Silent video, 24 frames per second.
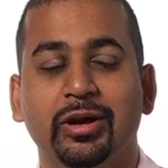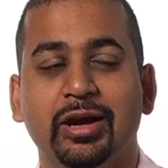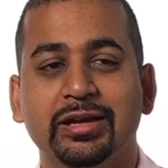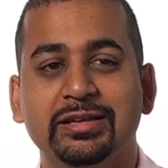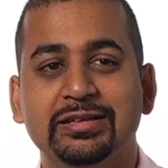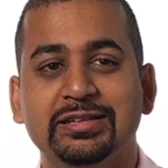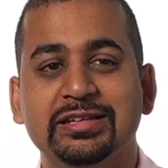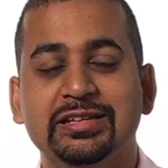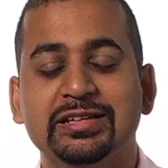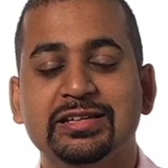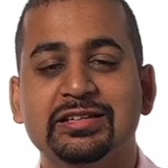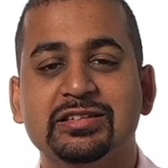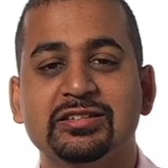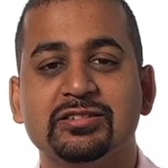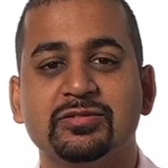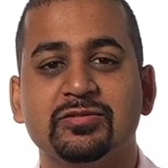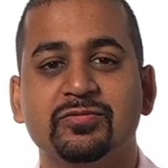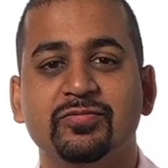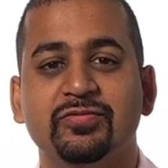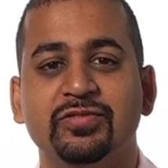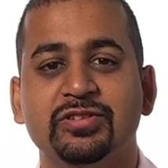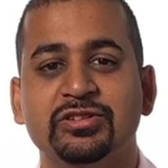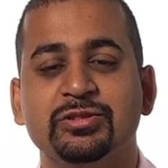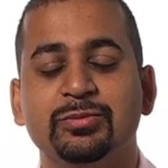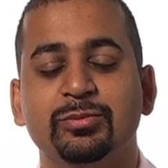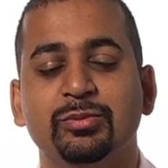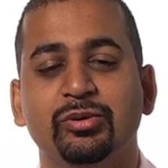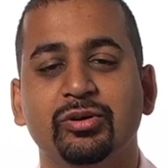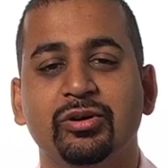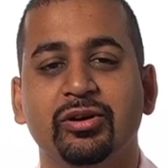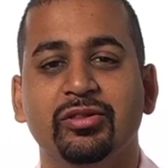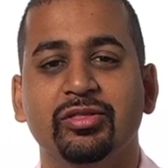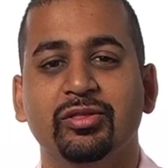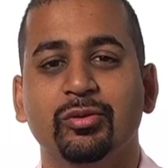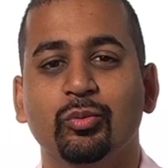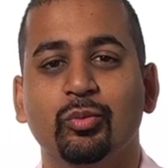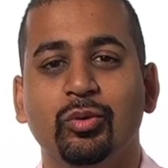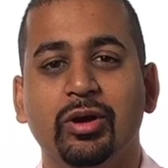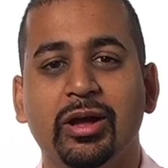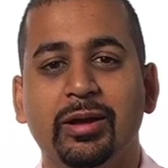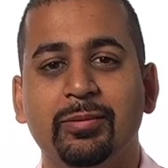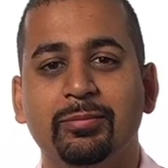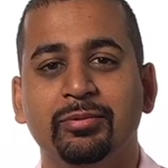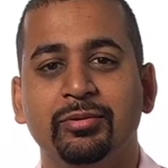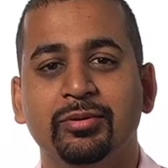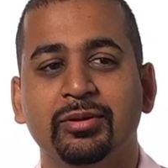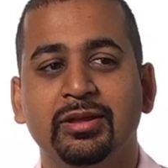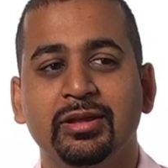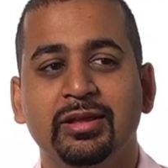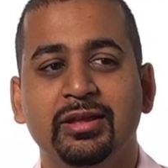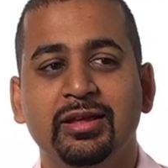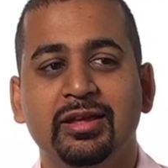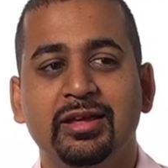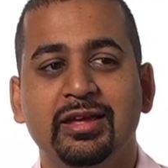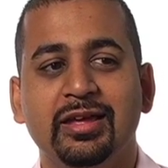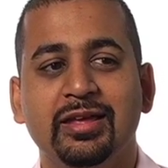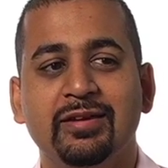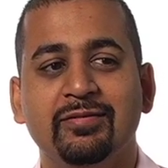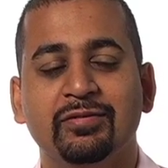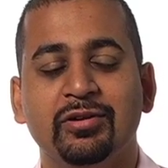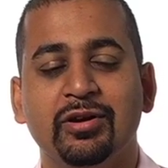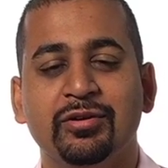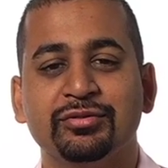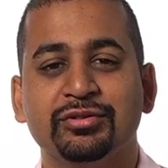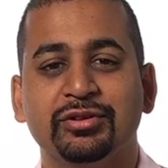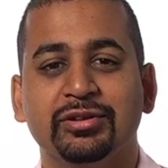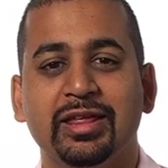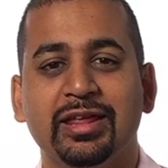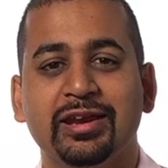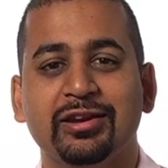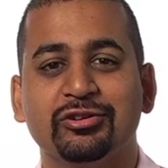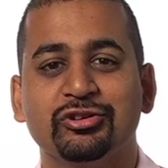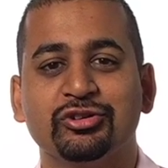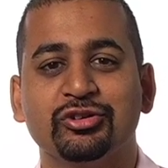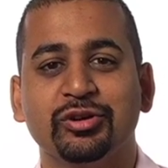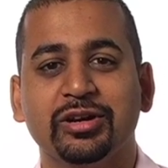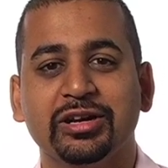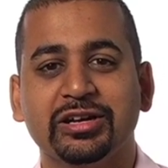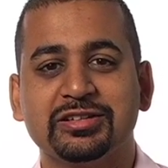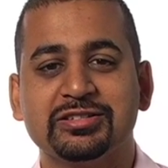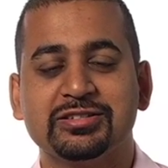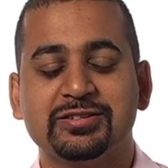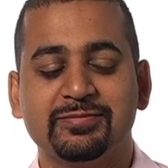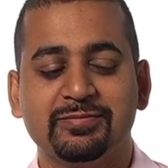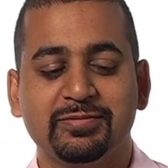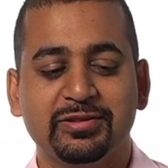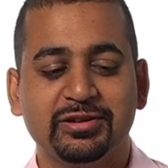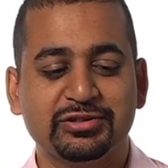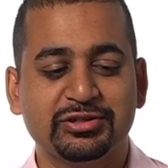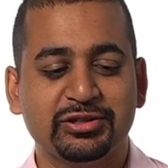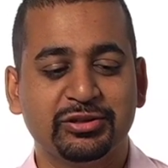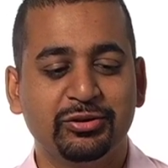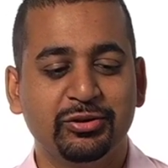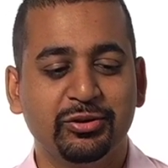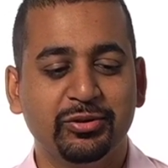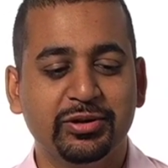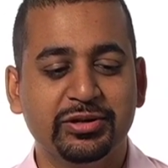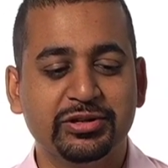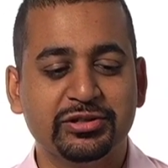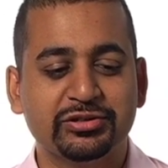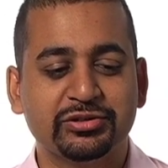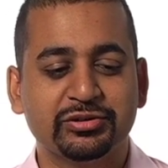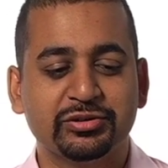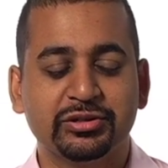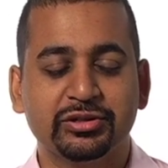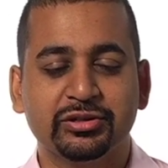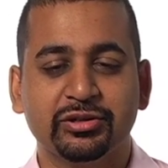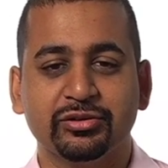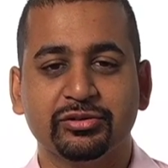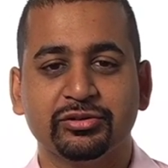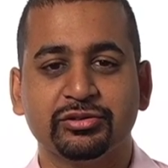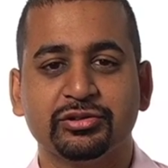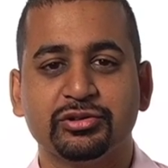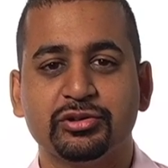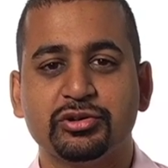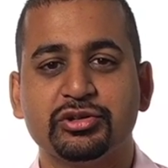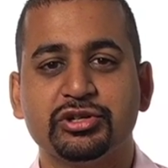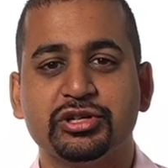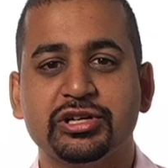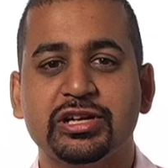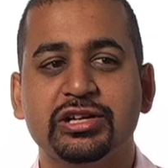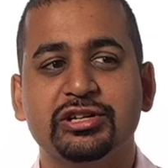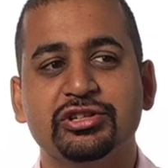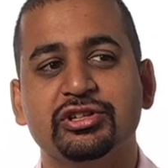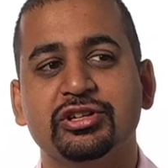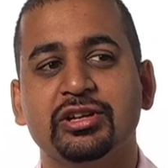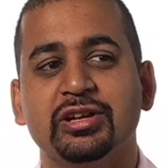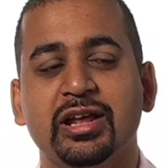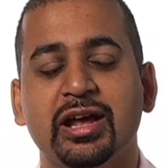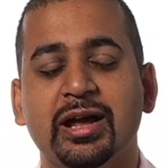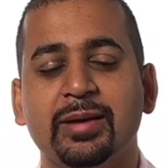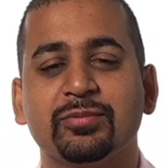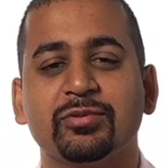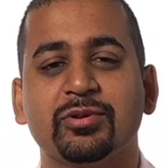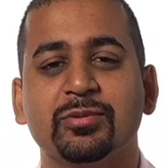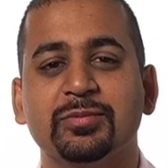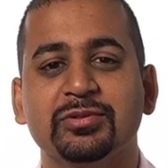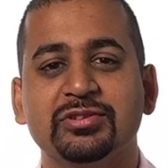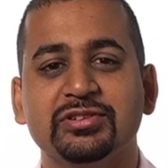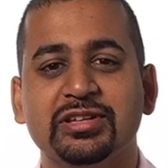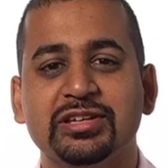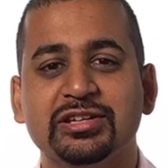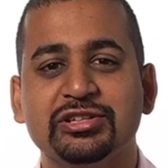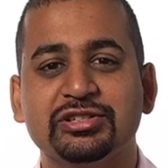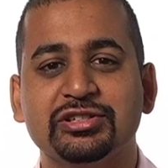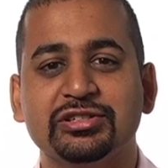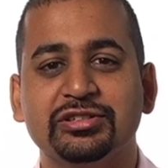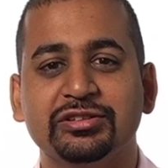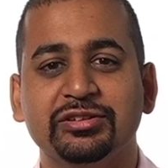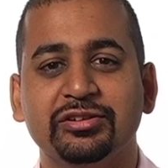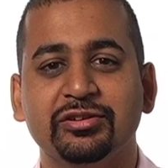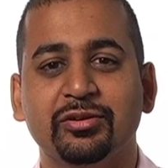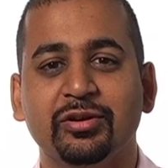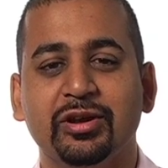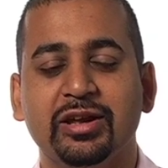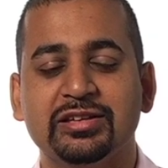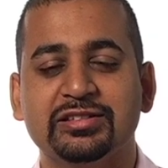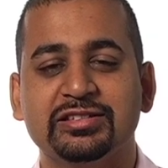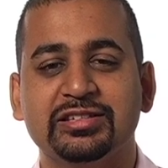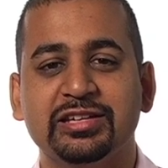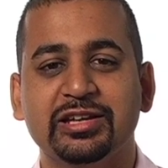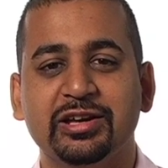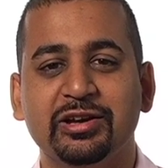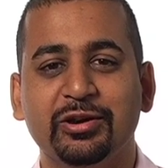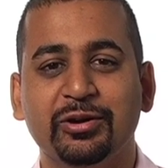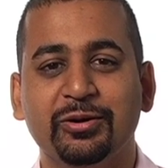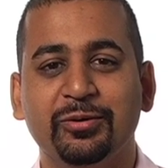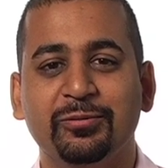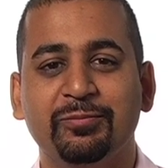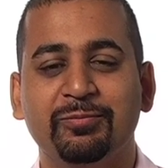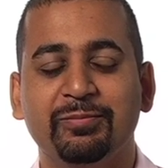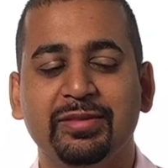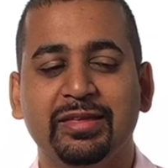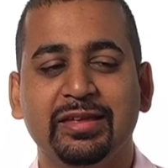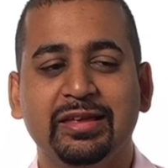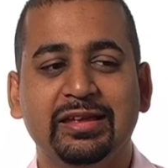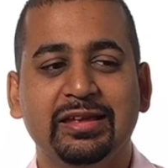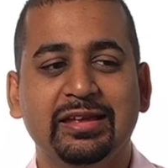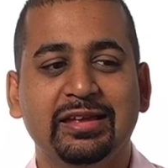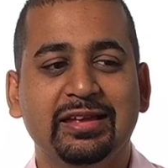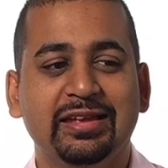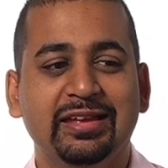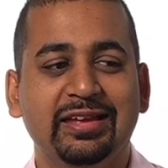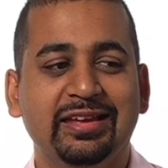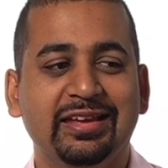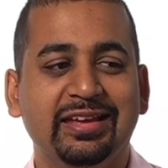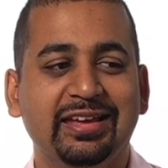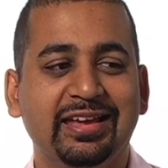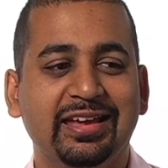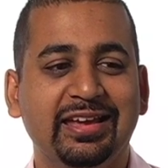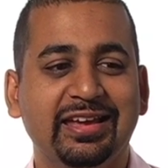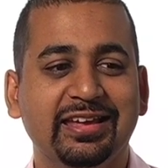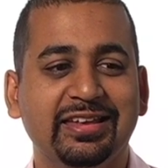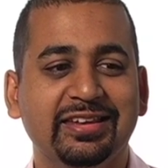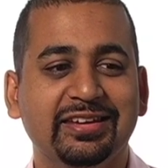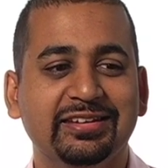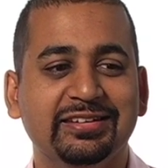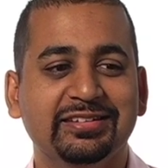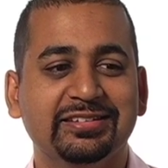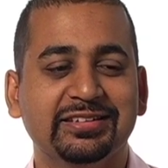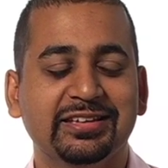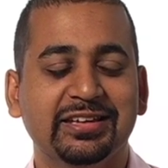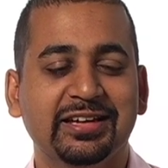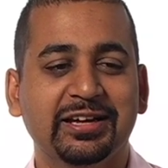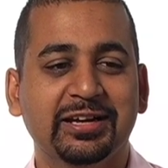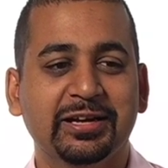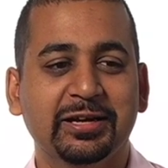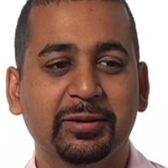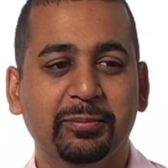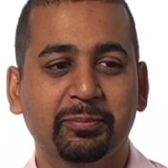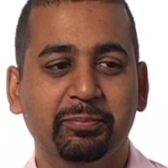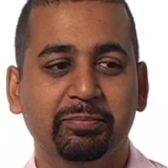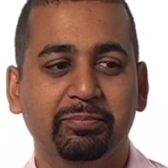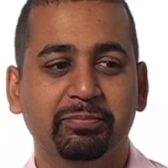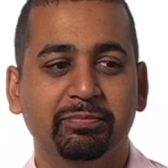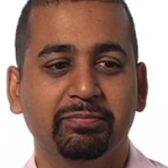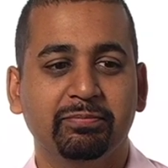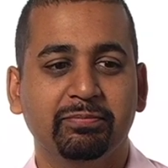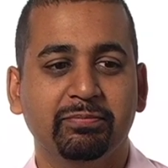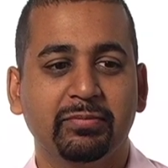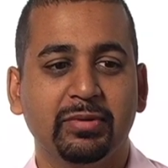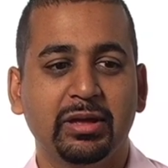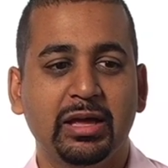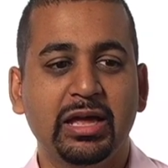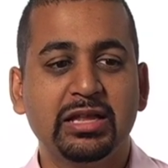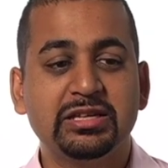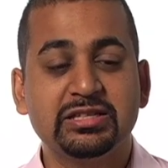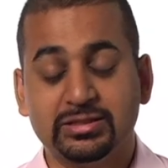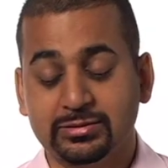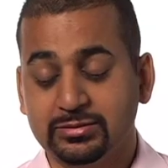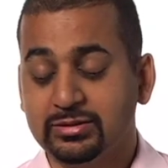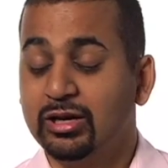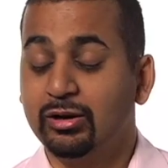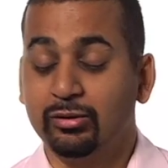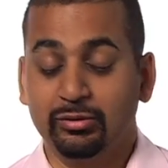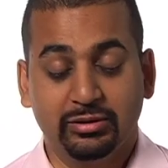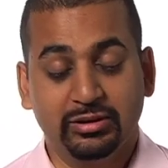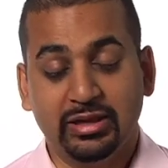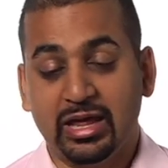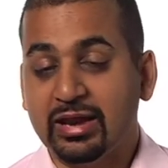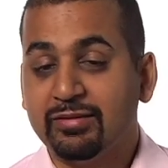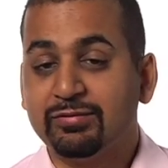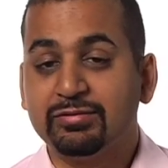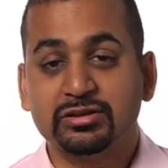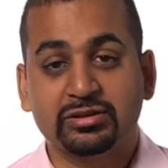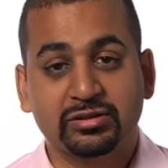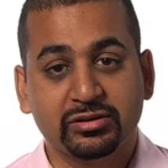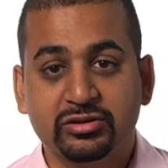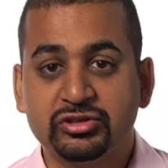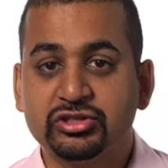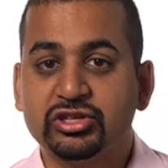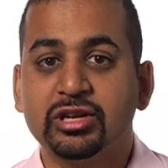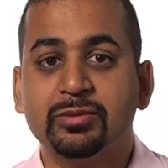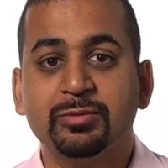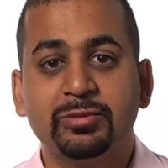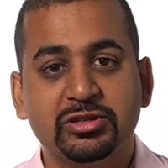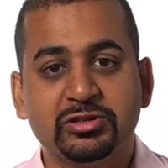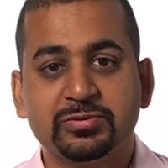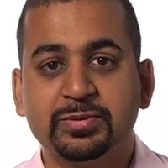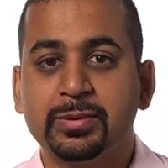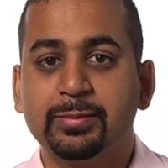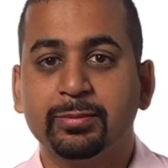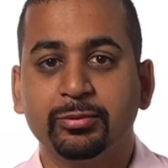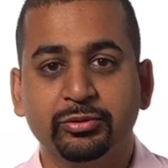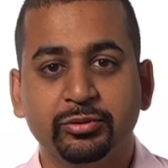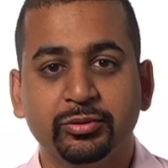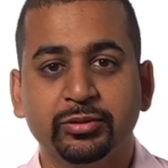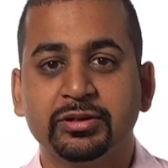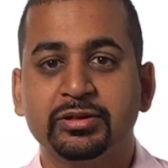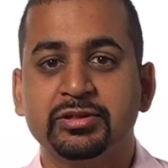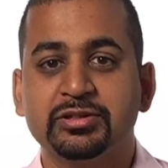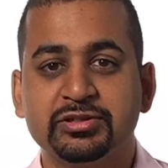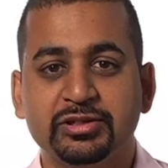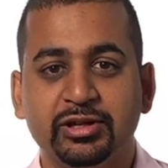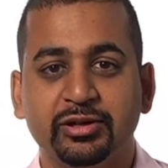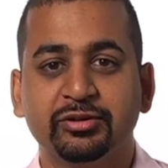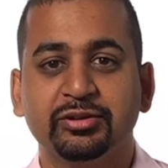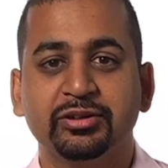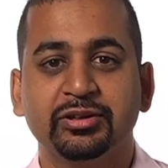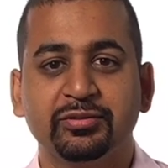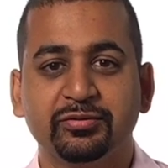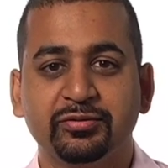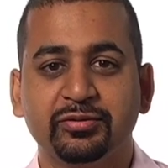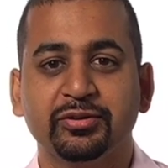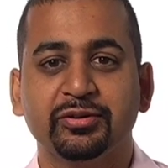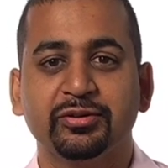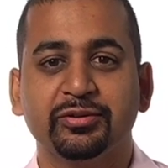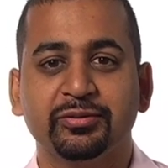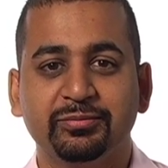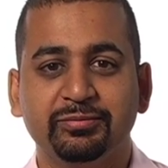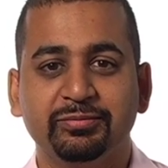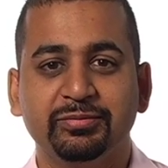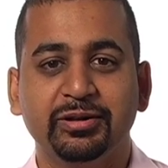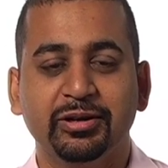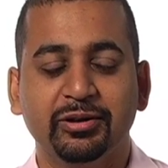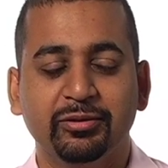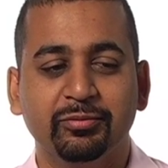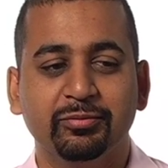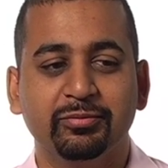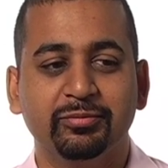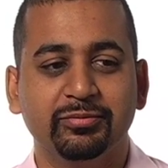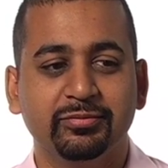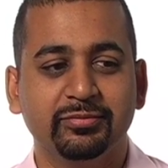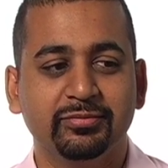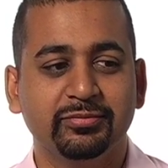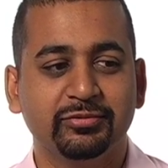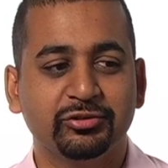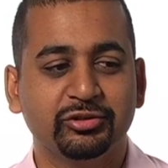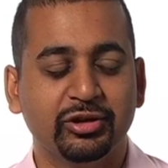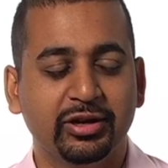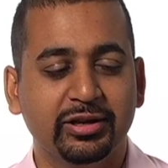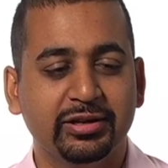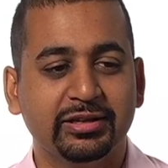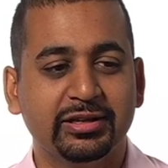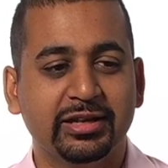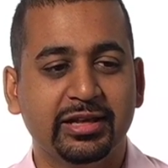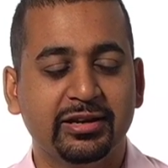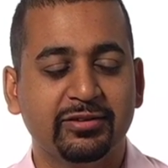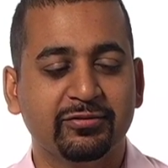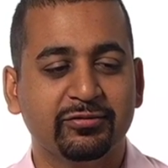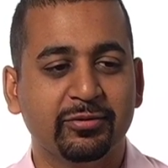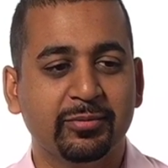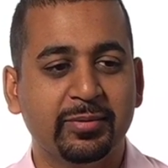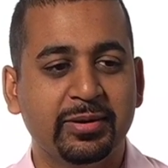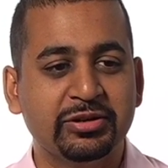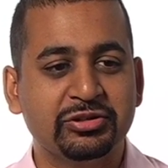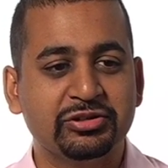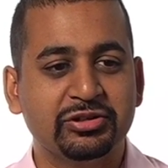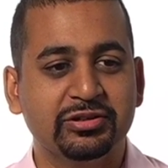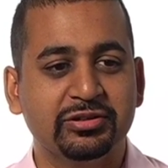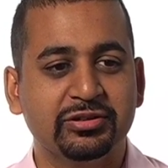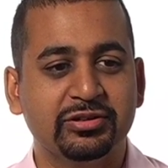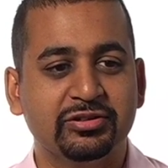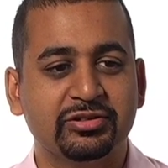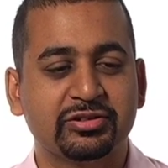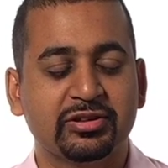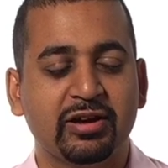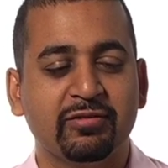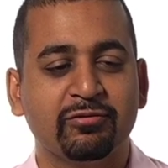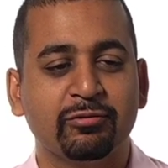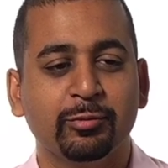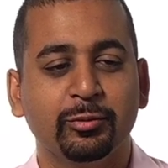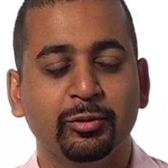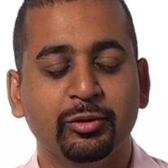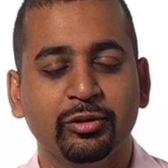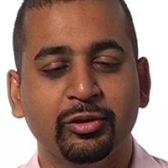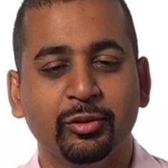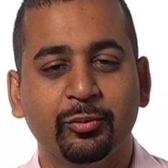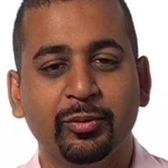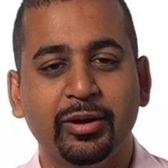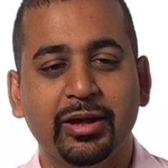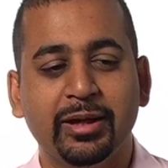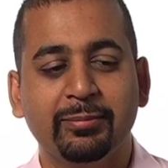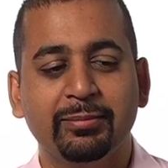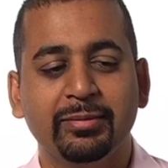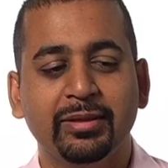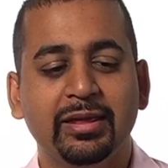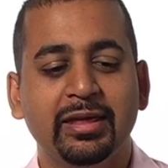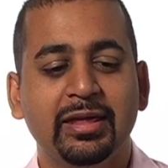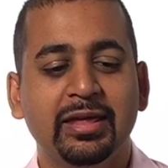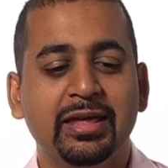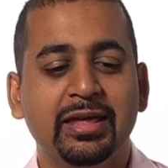ideas visible on the web involves a lot of tricks. There's a whole industry called search engine optimization or SEO, and um, and you know a lot of it's legitimate. It's people doing consulting for you know trying to get information discoverable on the web,